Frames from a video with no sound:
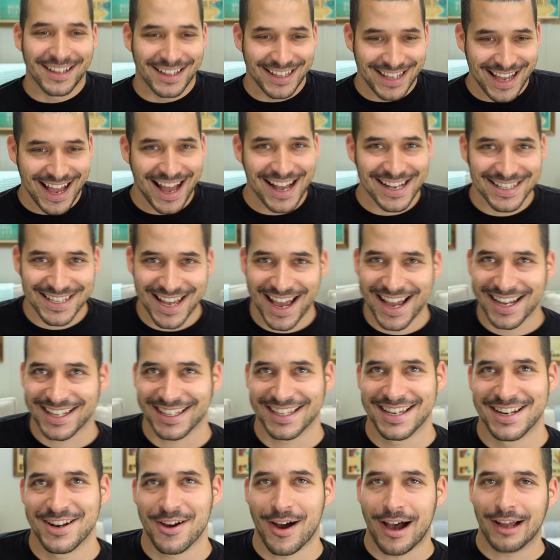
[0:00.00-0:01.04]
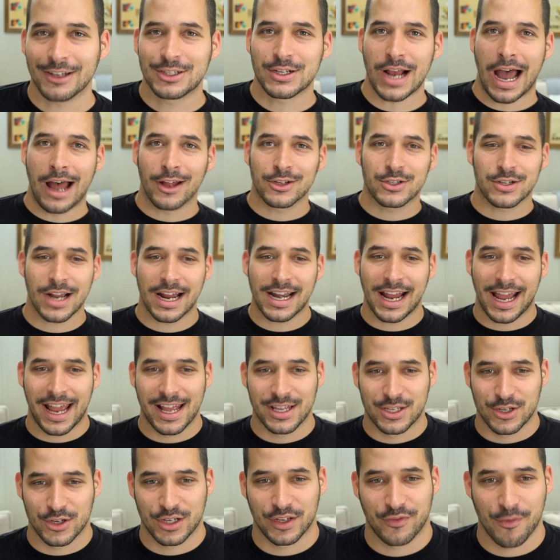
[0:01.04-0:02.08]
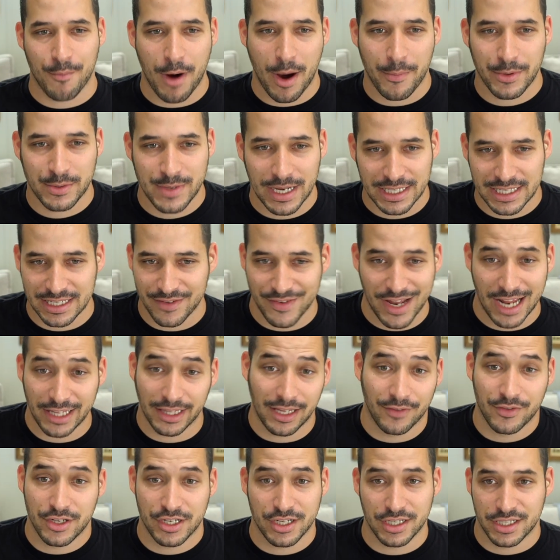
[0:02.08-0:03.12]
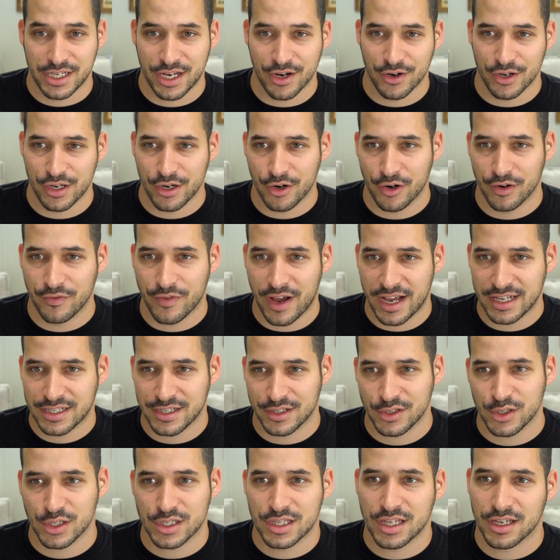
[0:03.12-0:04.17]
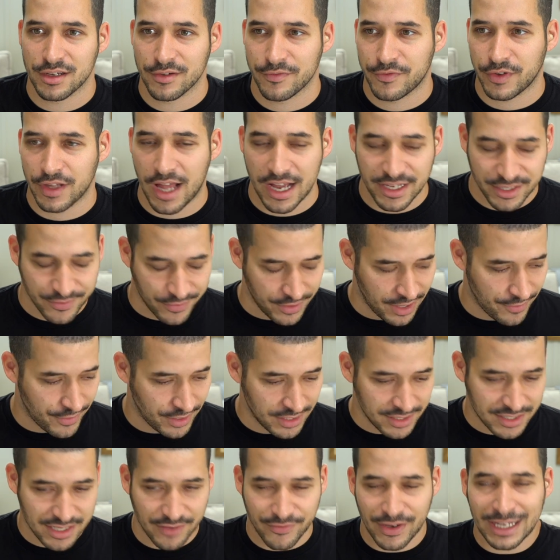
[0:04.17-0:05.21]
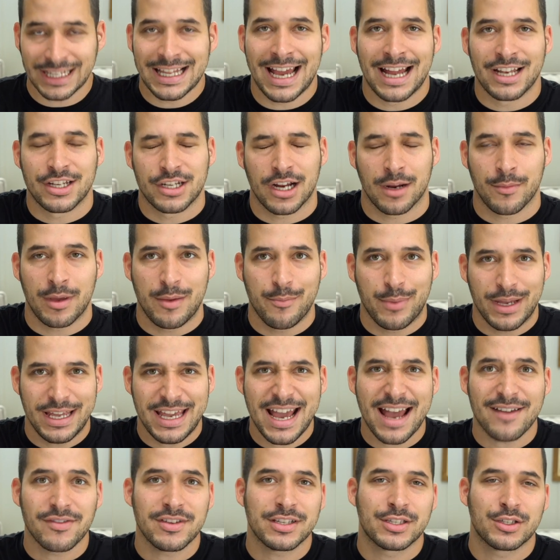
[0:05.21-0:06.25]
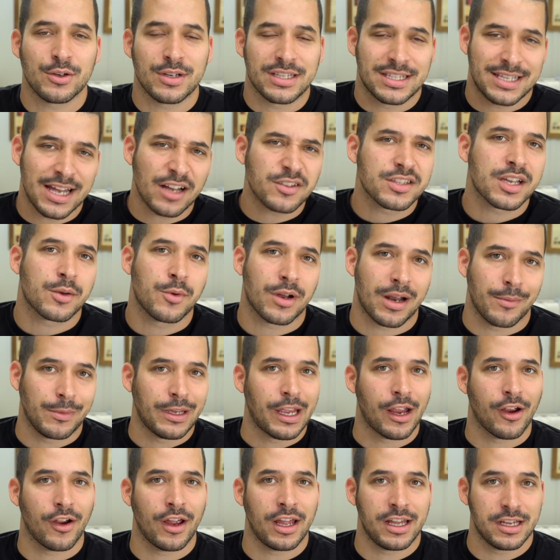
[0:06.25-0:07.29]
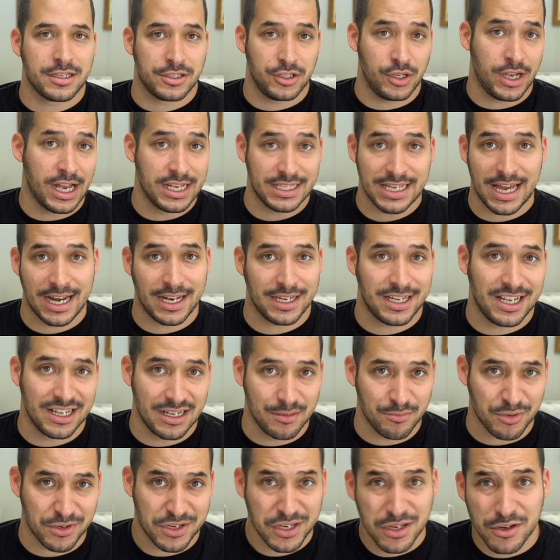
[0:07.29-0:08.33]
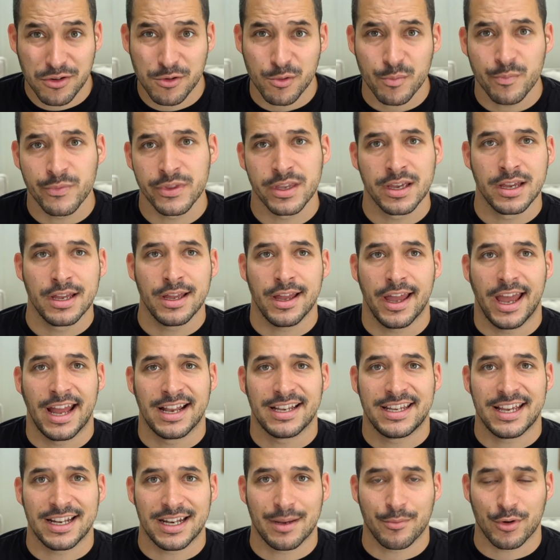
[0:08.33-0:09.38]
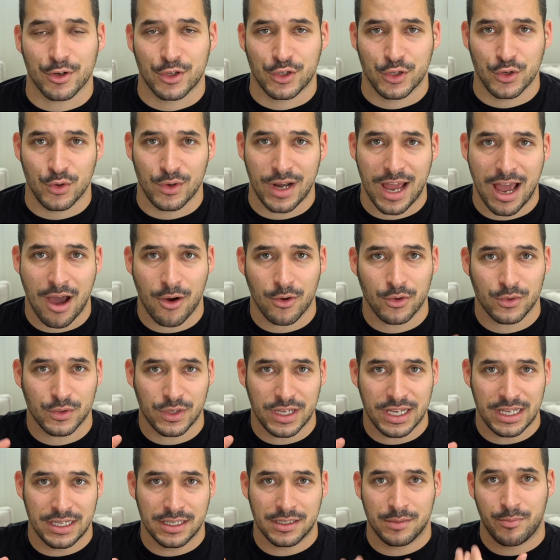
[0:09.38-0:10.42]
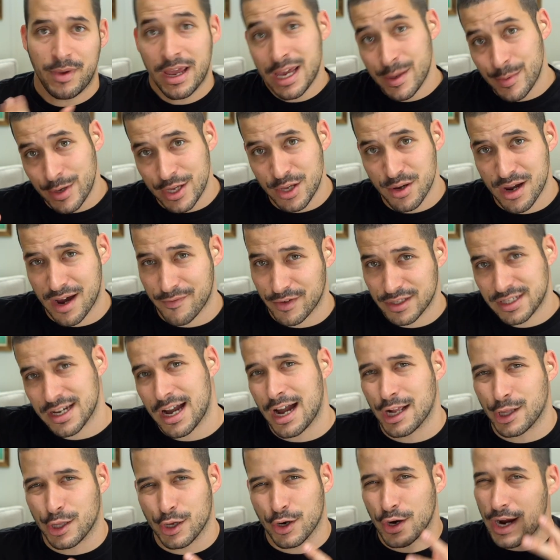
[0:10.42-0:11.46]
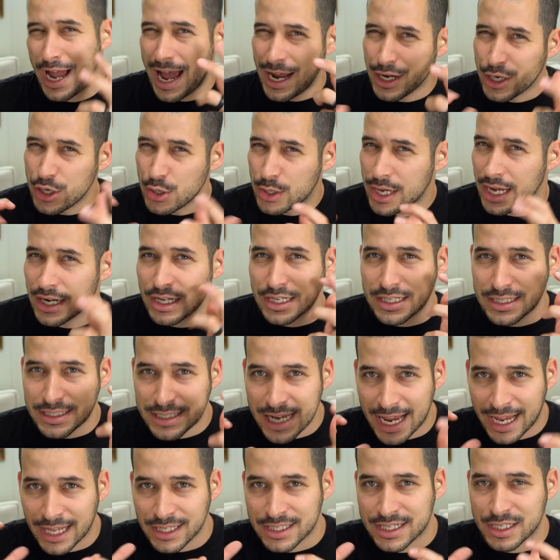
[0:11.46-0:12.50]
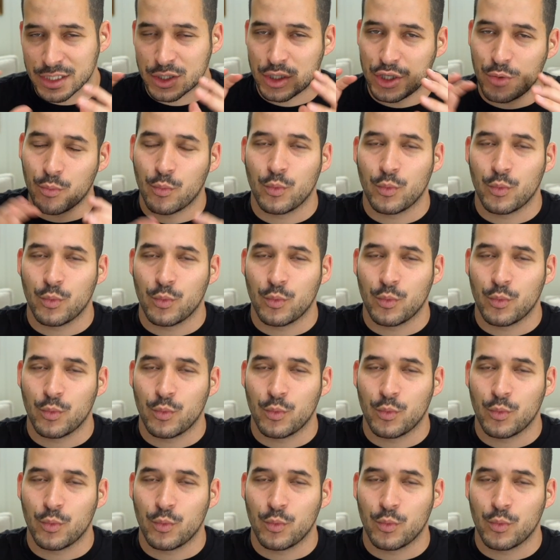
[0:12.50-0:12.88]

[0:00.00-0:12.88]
yeah, exactly. No, I'll try to answer just from our perspective, and I'd love to just hear your advice on just the philosophy of it and stuff like that, Jeremy. But yeah, so it sounds like what I'm hearing is you guys added kid number two, and kid number two now is baby. You have a toddler. How do you kind of dance? Because